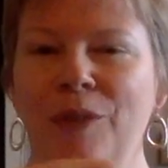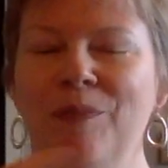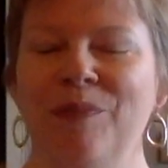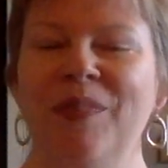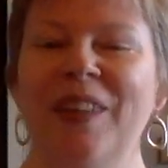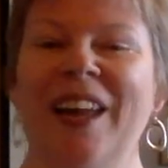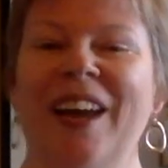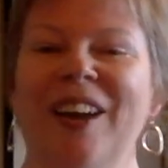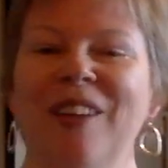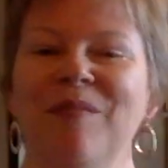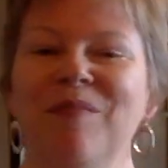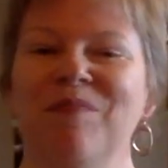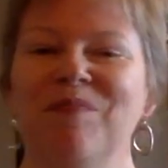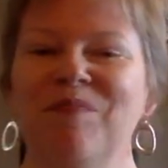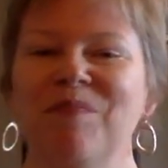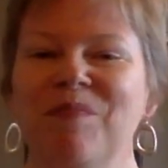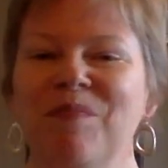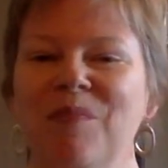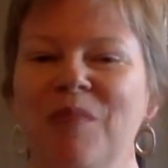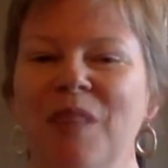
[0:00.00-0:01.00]
Yeah,
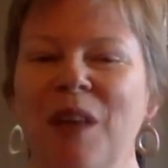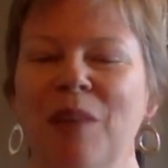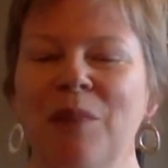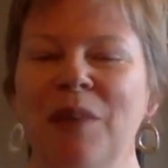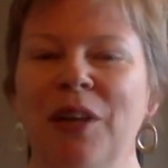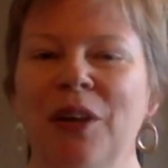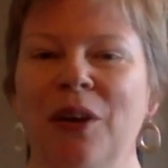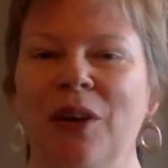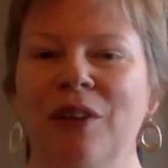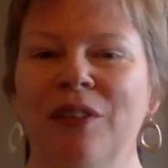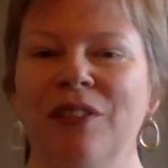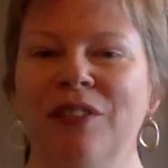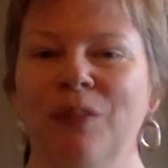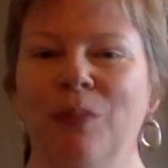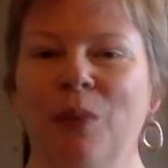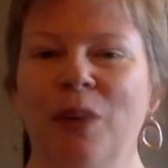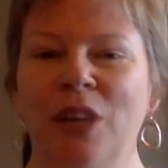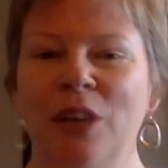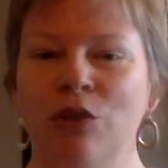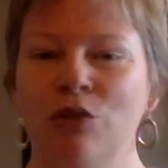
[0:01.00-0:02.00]
because
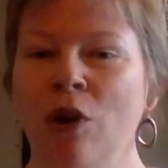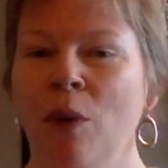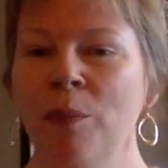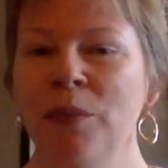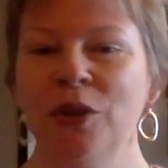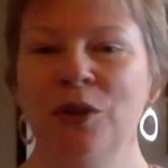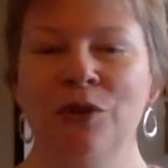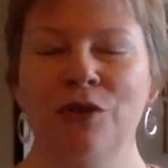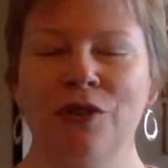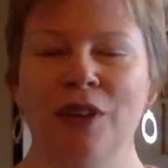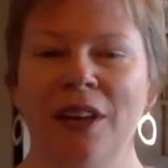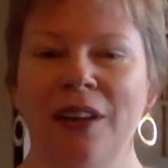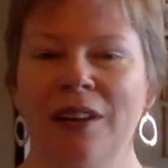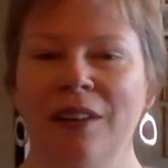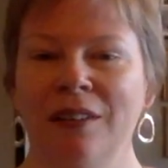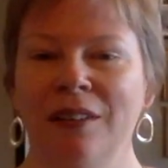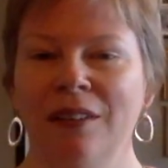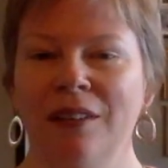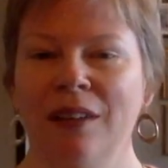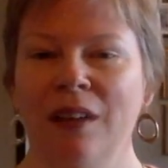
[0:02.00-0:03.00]
when you drop your
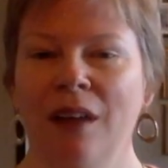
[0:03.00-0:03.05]
chin,